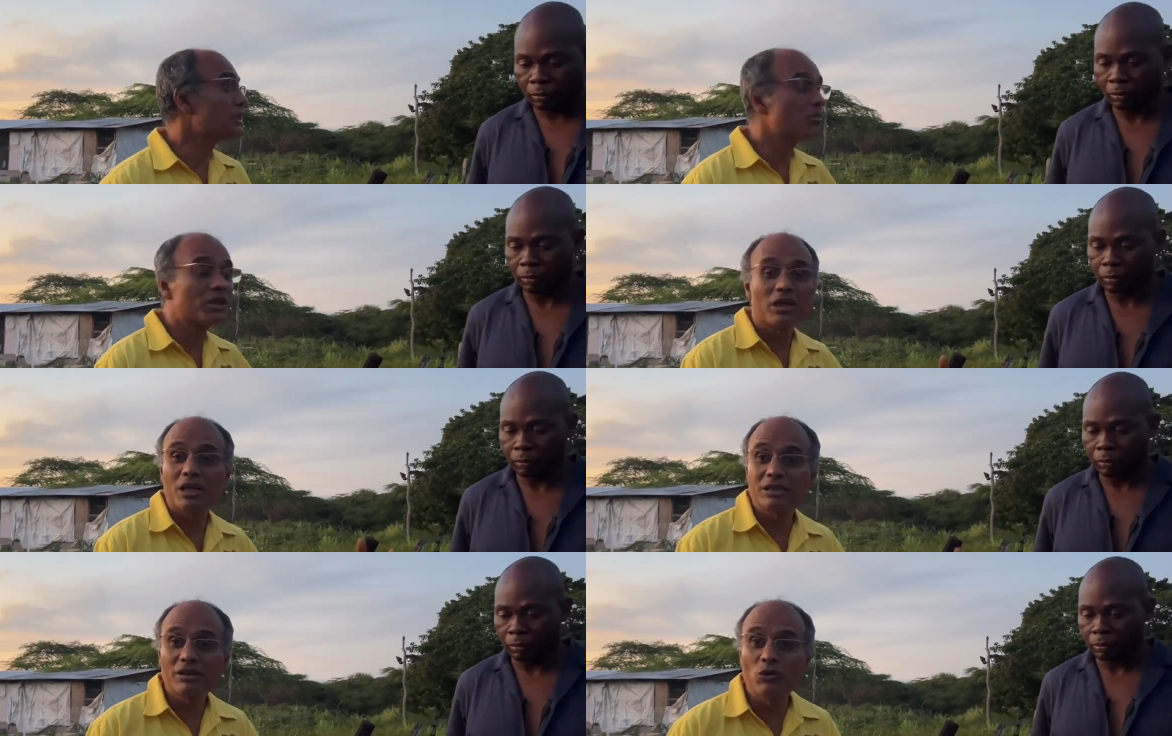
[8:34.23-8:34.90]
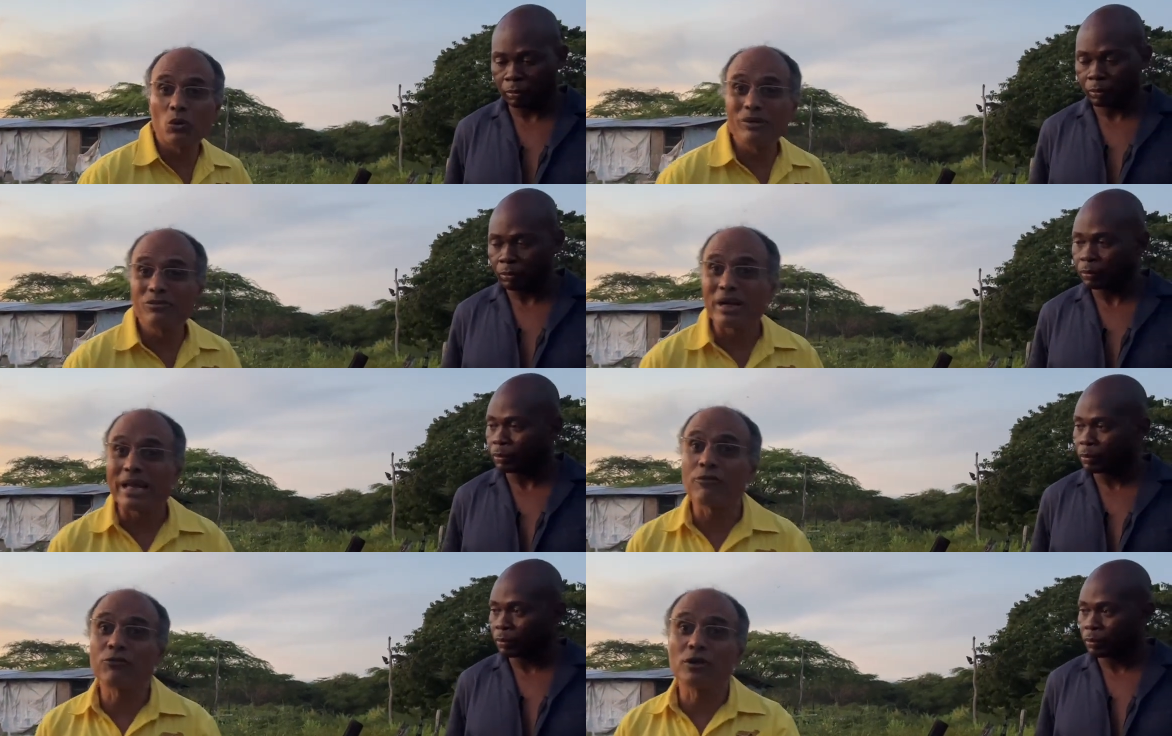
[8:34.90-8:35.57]
Speaker 1: because of our
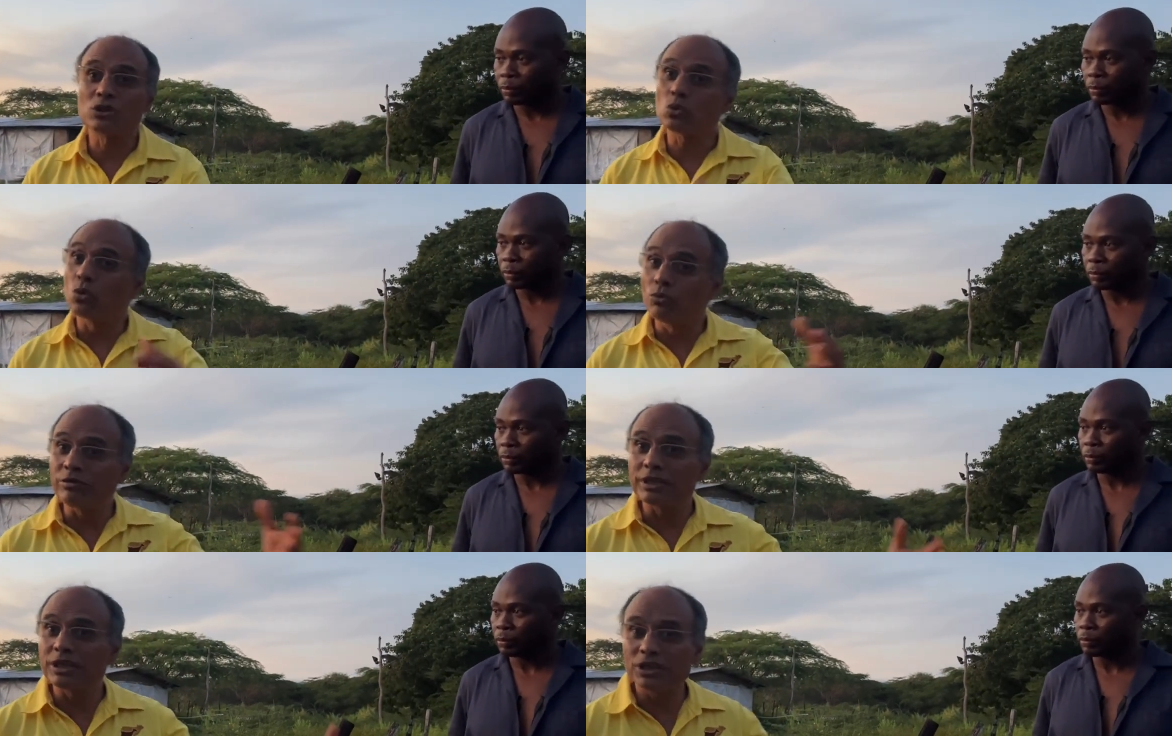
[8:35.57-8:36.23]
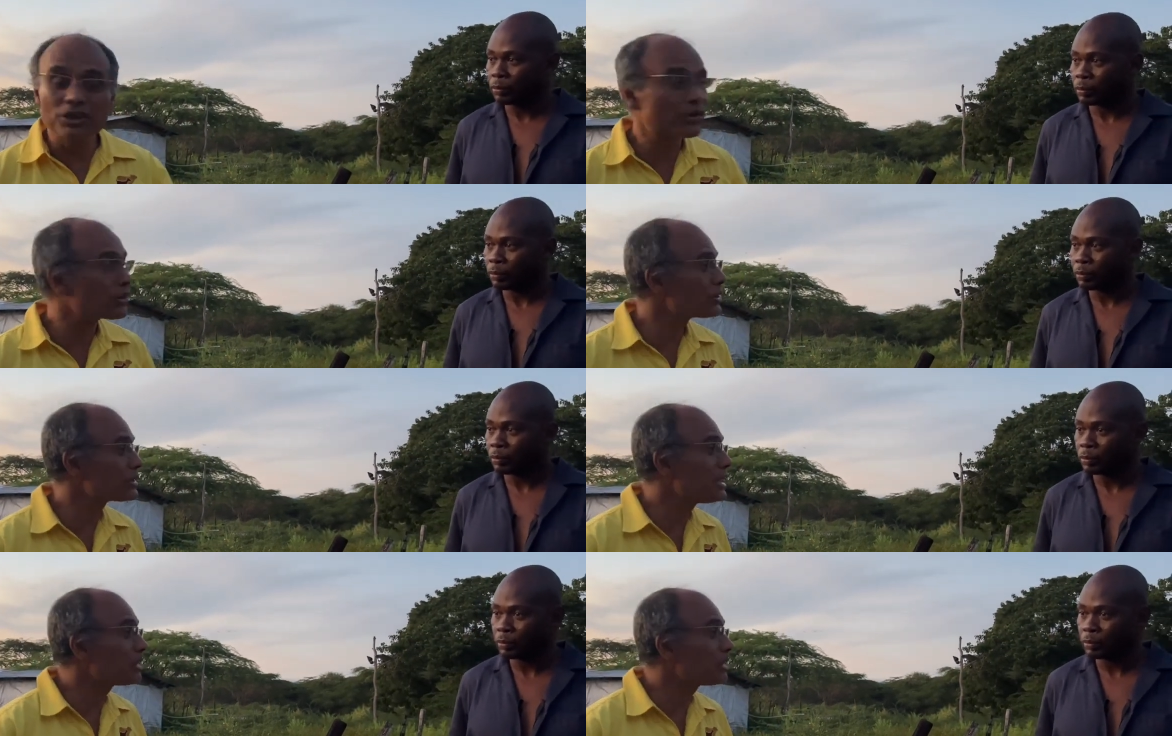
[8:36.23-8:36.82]
efforts over the years that